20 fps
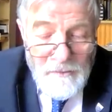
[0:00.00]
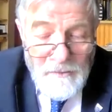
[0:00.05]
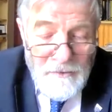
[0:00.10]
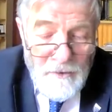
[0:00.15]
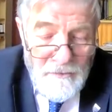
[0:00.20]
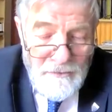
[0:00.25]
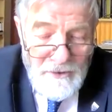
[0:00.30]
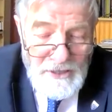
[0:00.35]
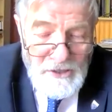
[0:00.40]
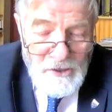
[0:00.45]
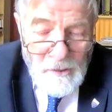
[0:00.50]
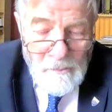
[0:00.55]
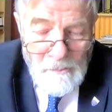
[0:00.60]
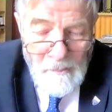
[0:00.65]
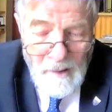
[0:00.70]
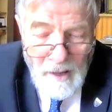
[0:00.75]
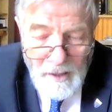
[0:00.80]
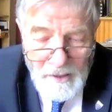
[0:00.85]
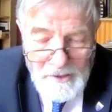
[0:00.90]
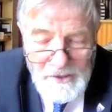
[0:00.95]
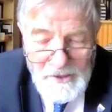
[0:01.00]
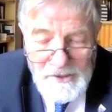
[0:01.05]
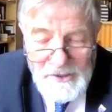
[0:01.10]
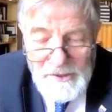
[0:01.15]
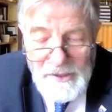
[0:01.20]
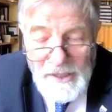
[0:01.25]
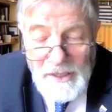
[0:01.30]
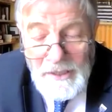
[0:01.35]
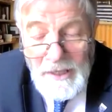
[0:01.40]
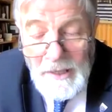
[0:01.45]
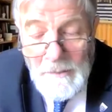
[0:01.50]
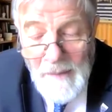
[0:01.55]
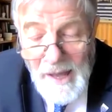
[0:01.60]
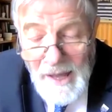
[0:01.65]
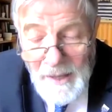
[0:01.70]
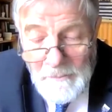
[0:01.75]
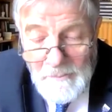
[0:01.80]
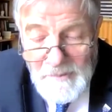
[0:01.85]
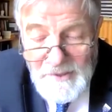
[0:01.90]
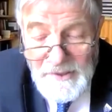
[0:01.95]
of official mosques and
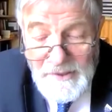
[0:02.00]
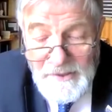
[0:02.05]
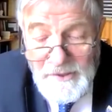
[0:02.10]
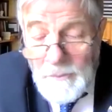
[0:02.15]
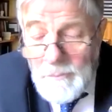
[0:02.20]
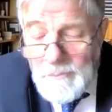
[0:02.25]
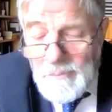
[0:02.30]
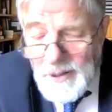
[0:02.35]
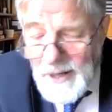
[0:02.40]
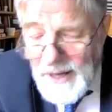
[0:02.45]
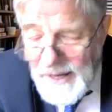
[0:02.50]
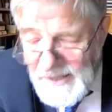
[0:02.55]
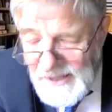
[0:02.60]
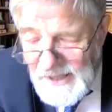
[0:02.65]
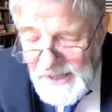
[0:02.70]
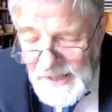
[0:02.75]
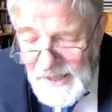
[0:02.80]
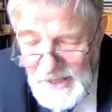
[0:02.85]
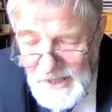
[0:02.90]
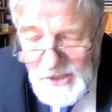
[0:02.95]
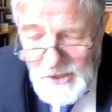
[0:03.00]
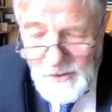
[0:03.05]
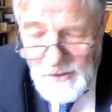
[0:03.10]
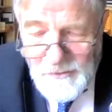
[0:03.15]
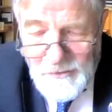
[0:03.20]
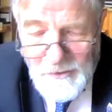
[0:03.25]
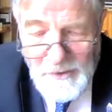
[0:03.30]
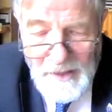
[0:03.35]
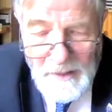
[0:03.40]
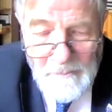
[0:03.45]
imams is a pressing issue for